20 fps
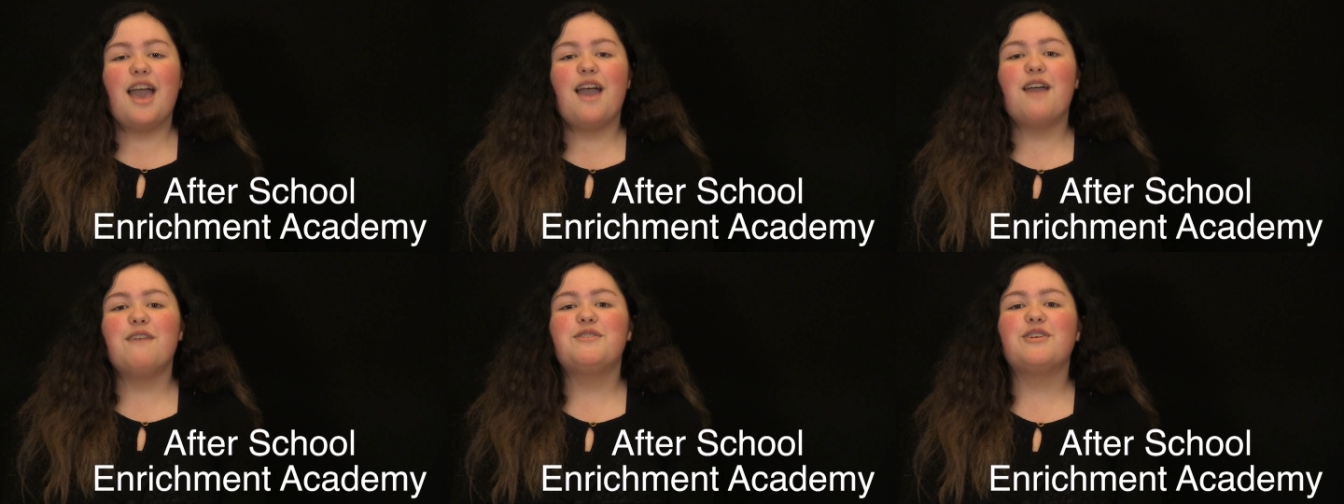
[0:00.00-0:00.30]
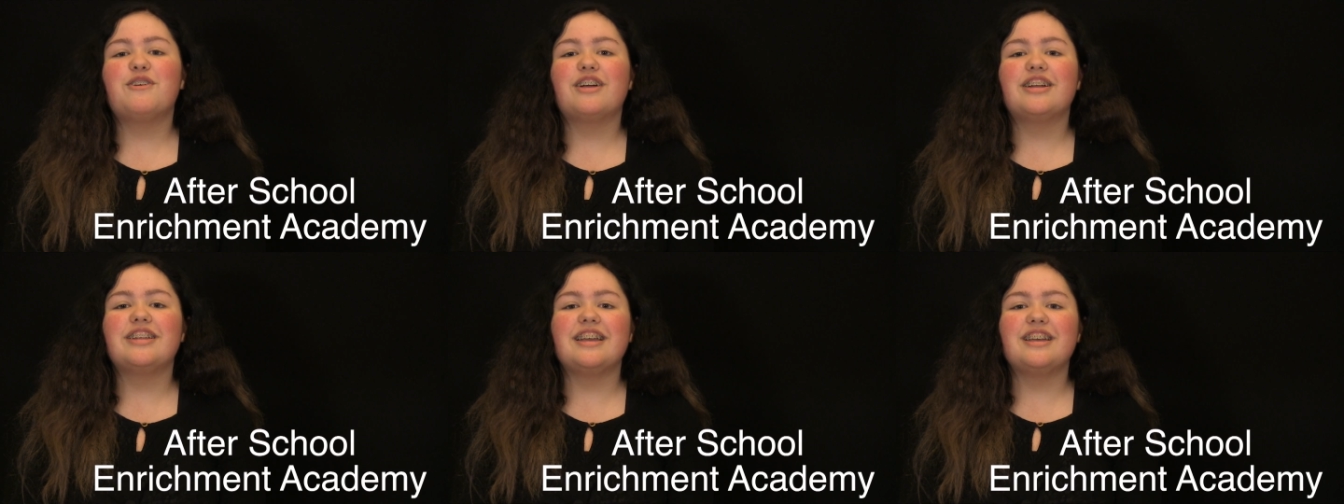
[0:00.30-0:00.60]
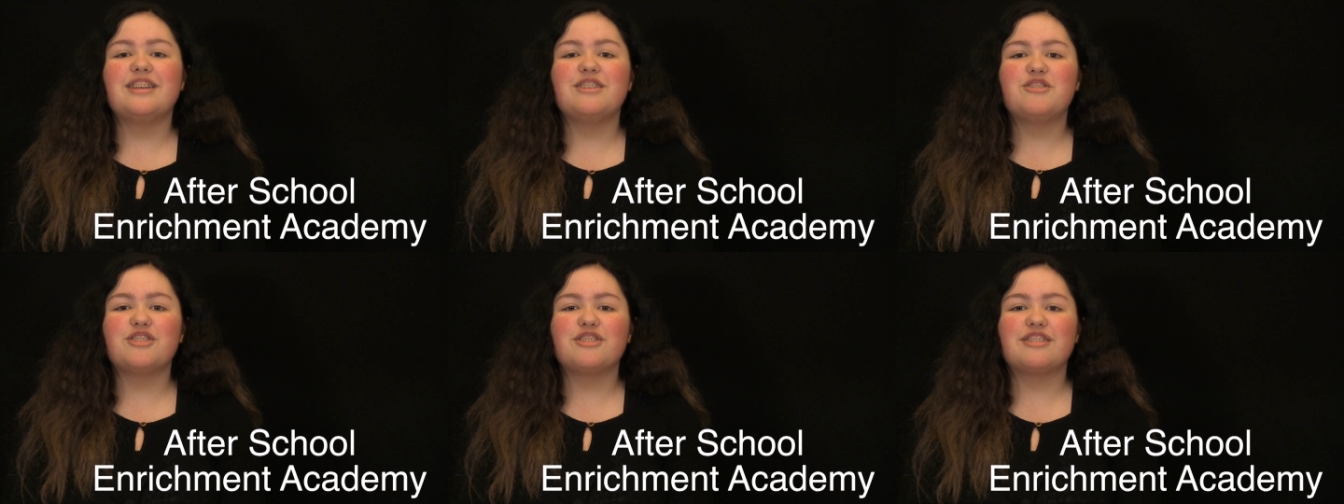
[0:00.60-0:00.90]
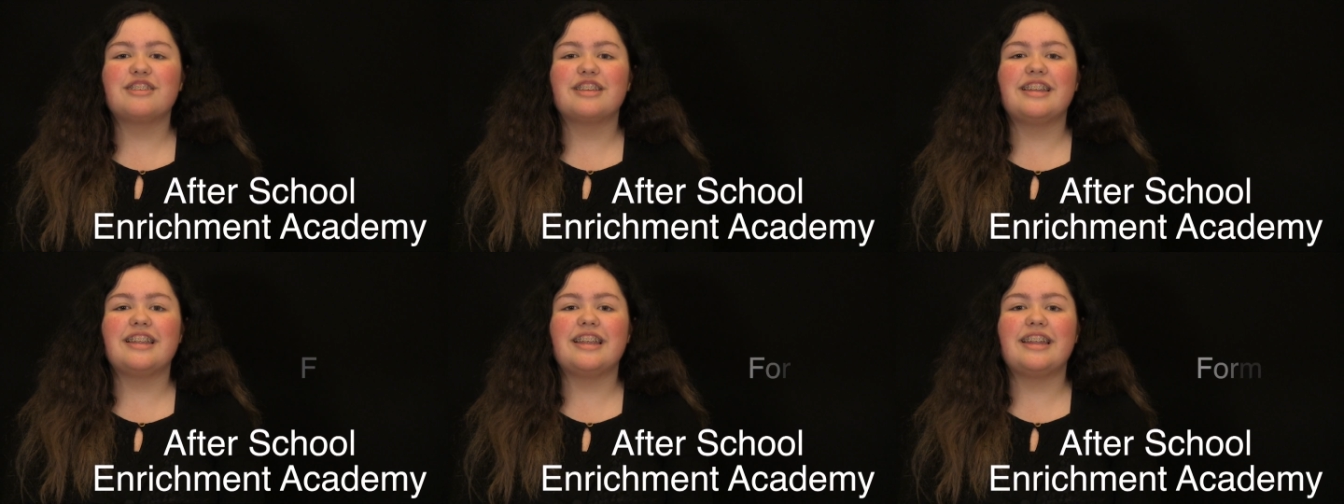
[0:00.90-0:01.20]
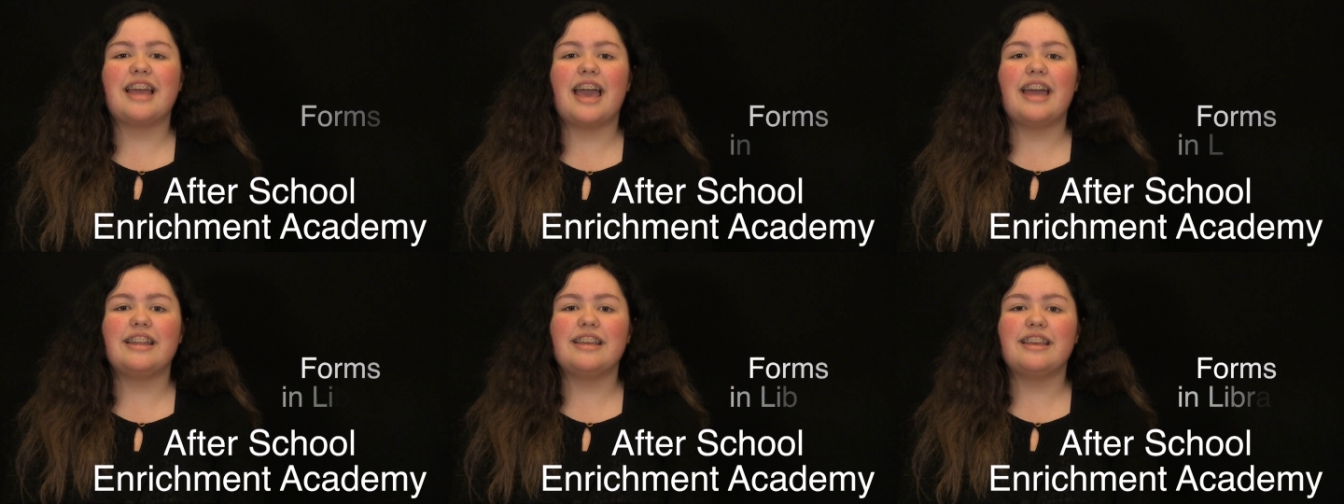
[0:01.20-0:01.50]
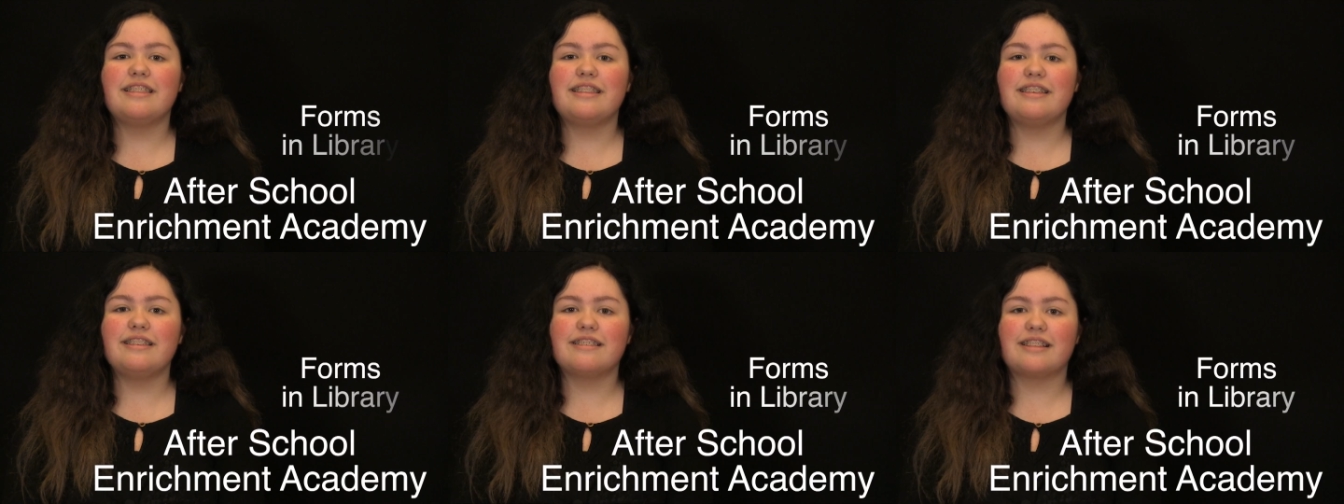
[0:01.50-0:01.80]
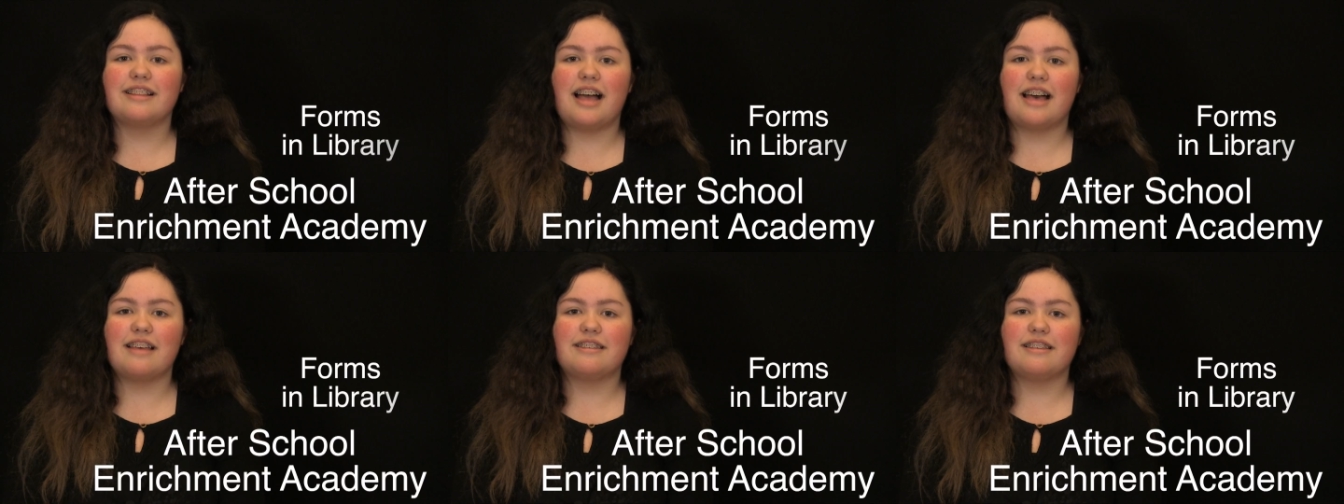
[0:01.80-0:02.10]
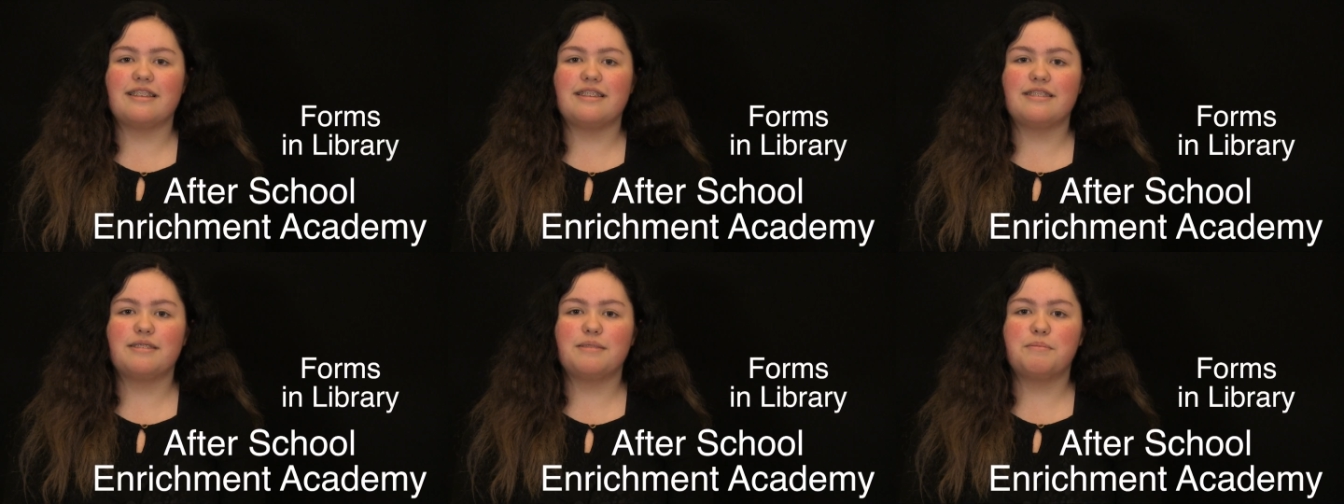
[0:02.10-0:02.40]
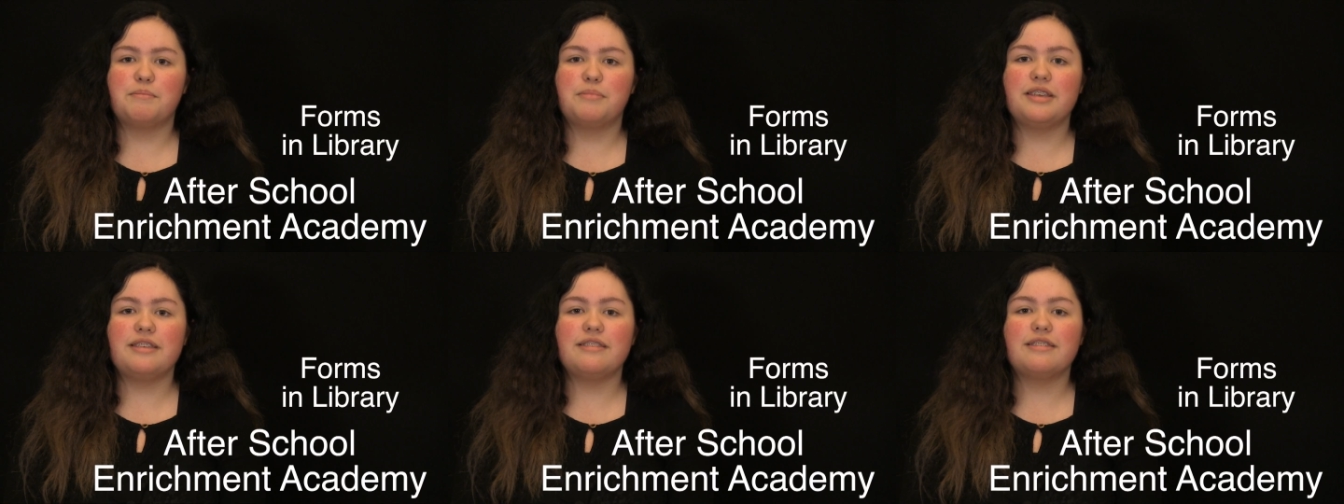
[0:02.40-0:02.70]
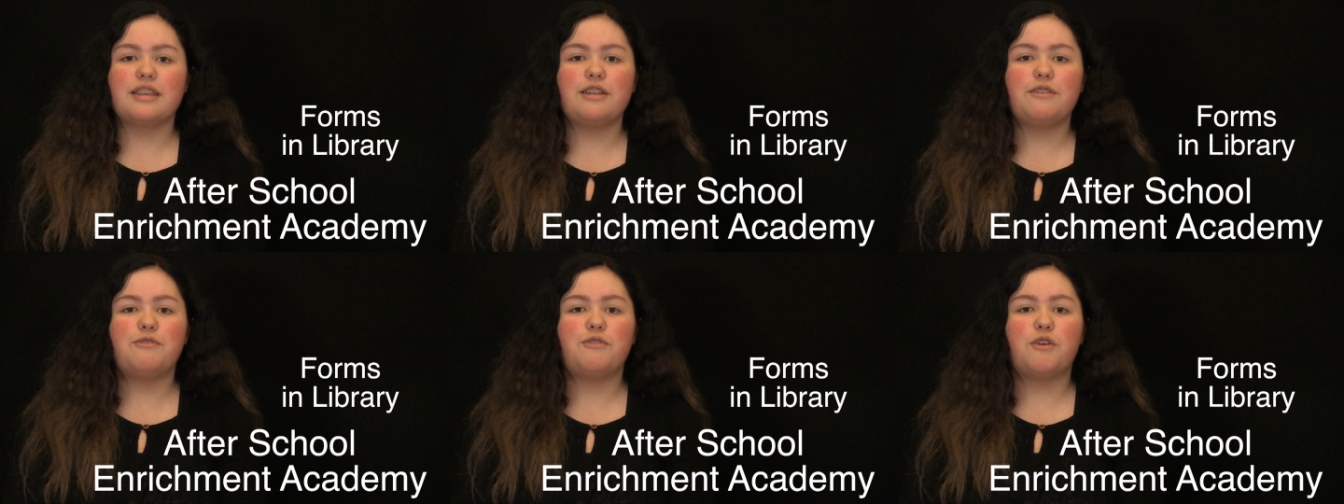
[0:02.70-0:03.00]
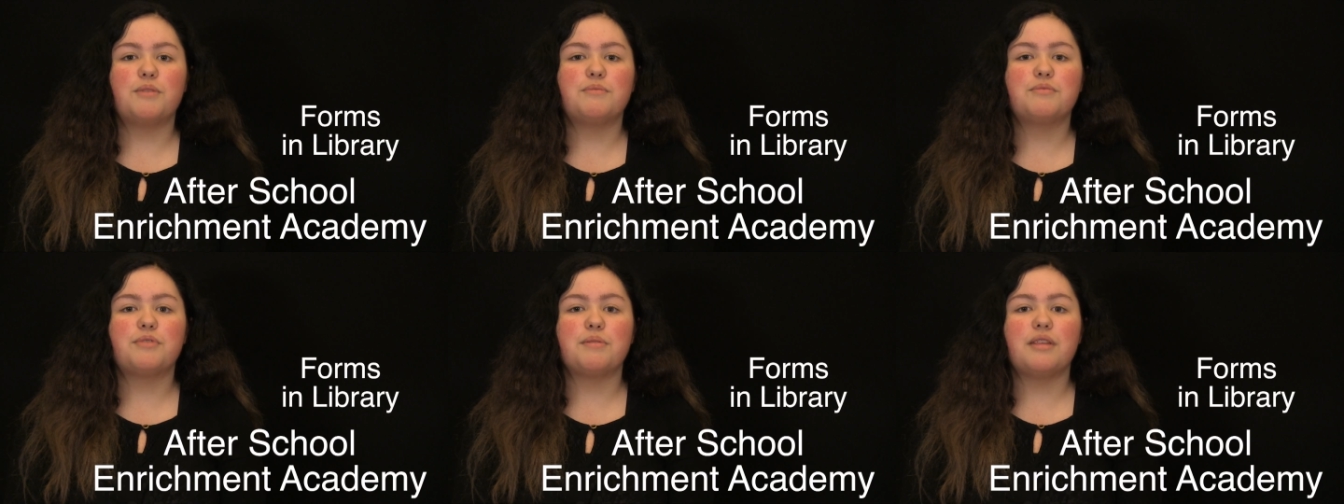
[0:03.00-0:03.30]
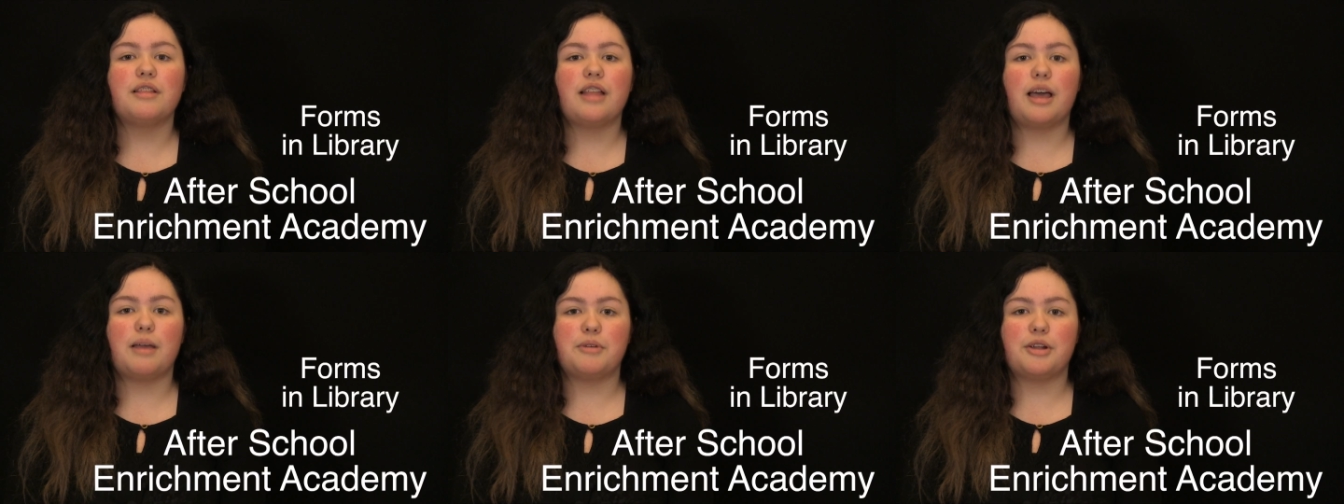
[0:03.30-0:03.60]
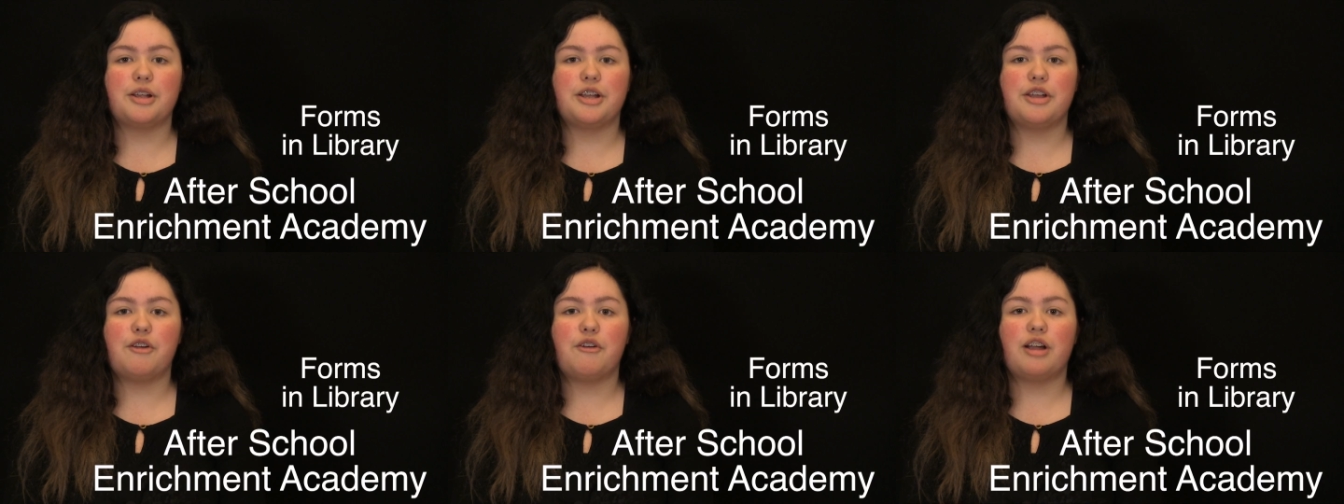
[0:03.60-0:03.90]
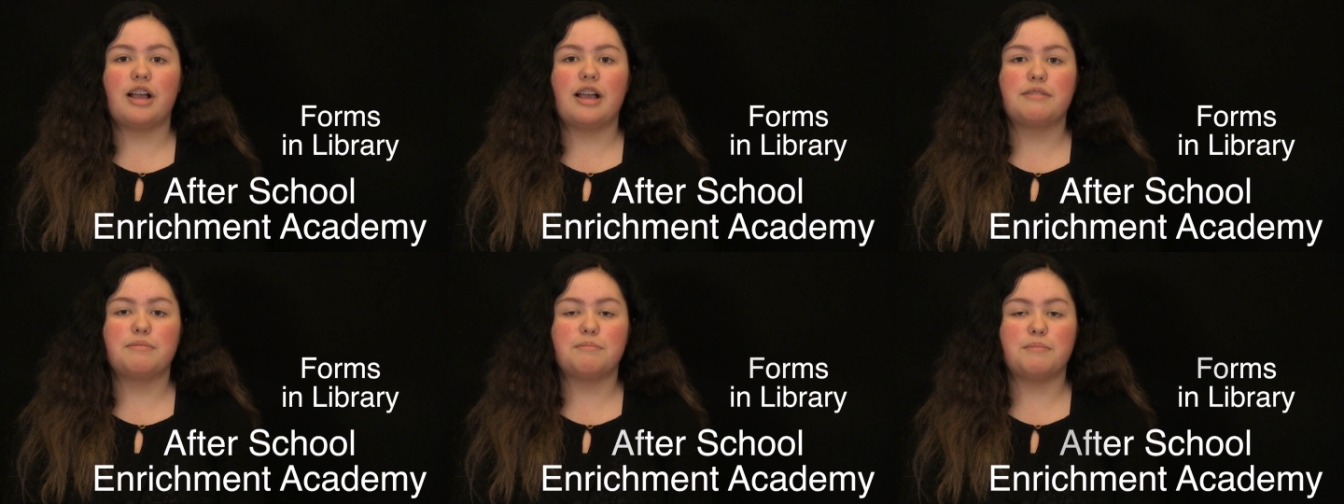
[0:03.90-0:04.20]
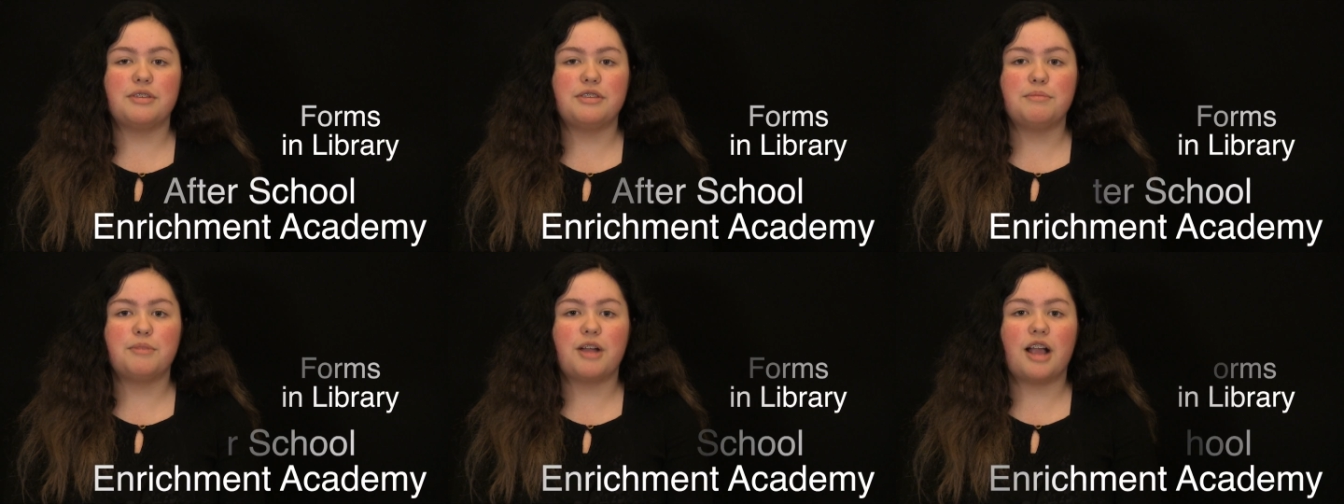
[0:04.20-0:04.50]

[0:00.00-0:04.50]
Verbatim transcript: If you are interested in any of these classes, please get a form from the library or ask Ms.